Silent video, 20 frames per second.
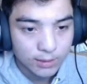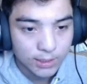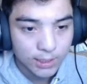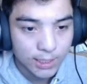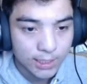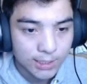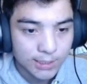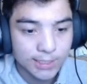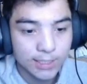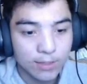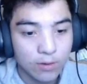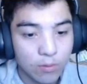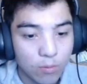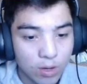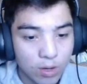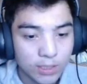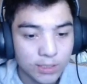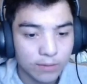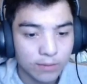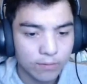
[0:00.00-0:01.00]
So let's see
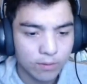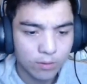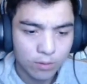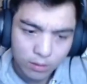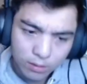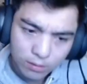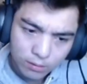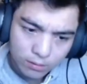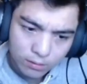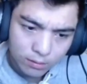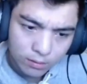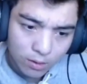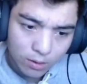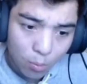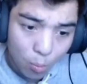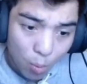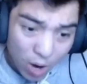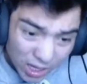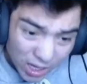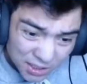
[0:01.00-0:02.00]
what's the...
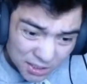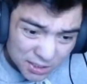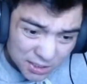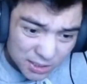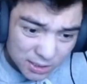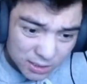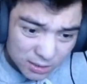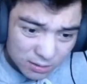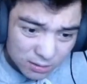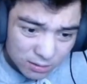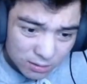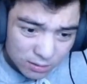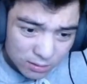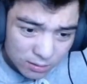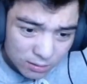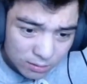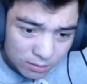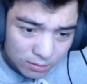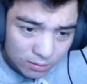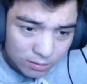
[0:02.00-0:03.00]
Once?
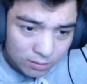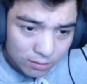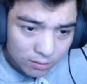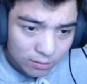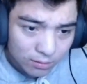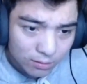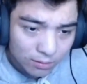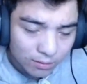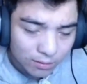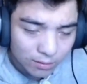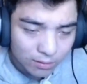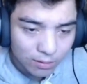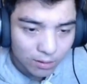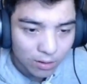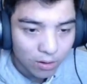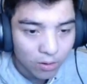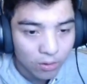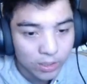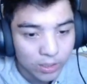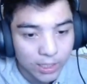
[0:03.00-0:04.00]

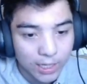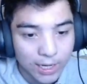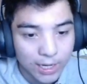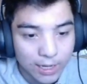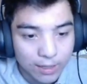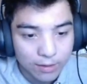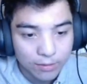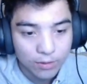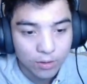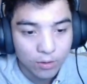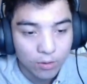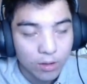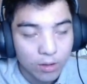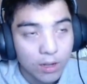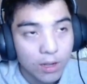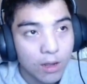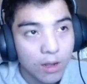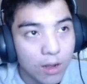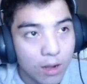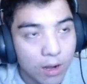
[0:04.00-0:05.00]
Okay, I don't know.
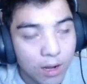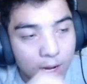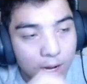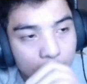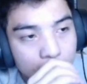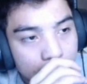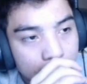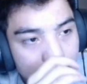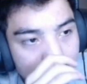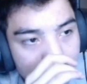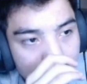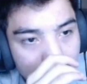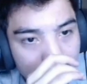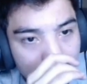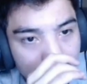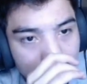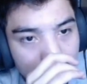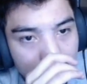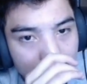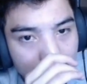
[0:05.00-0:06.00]
Uh, I think
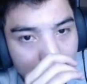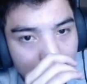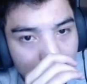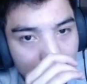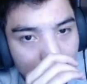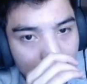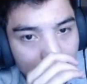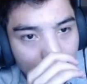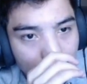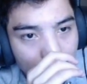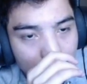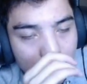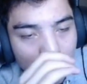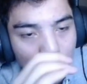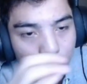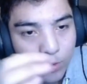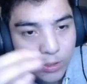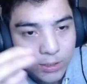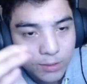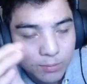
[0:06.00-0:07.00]
when
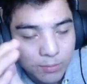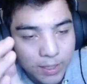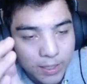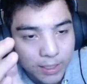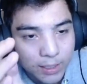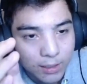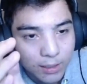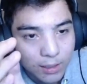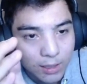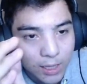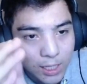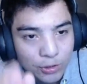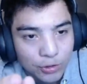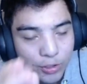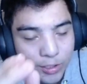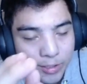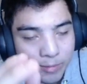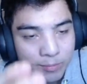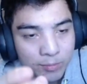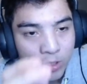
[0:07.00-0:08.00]
I was make a live
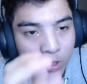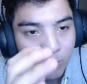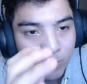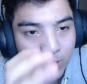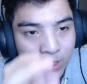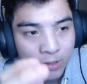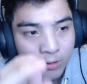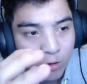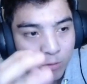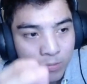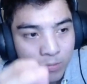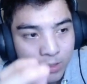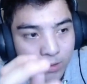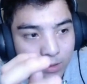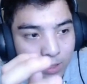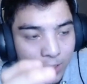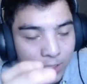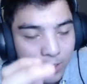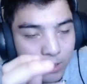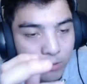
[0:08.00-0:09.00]
stream, nobody
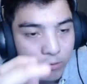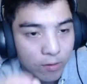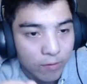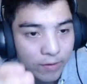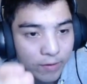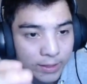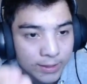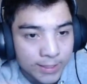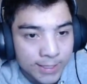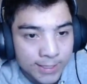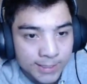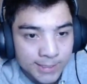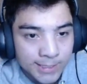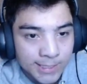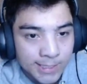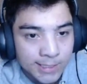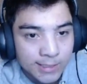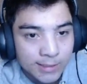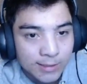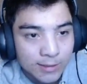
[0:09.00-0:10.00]
comment like giveaway
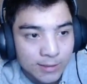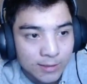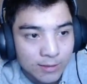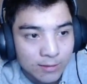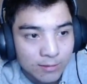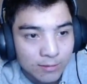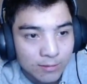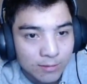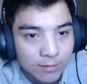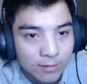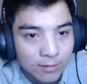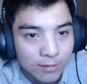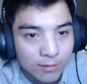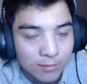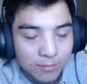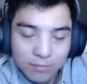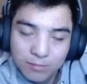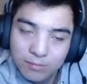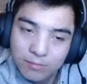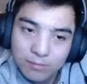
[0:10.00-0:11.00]
things.
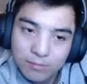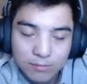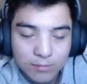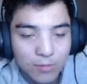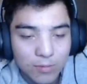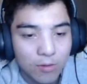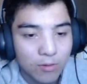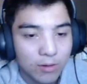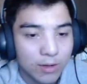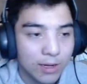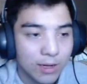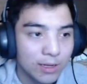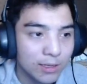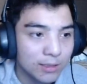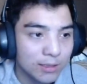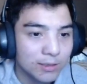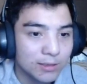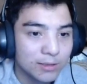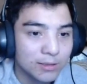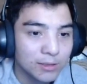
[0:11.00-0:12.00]

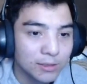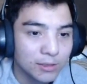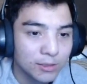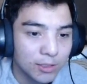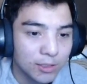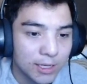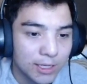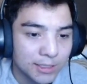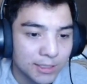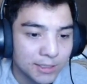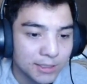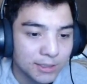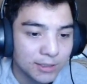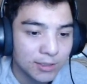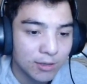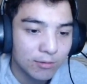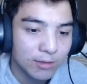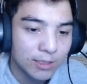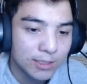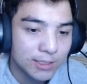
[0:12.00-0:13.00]
Okay. So yes,
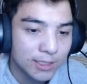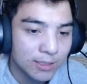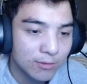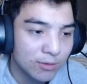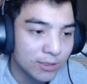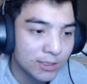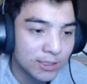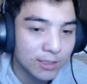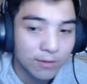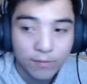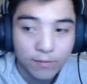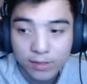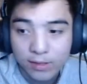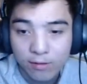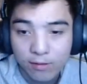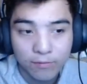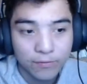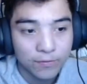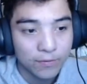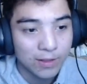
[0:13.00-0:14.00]
so let's see what's the
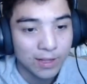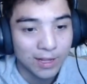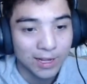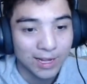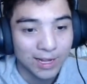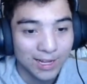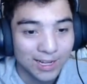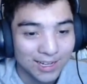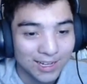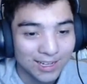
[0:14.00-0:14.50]
winner after that.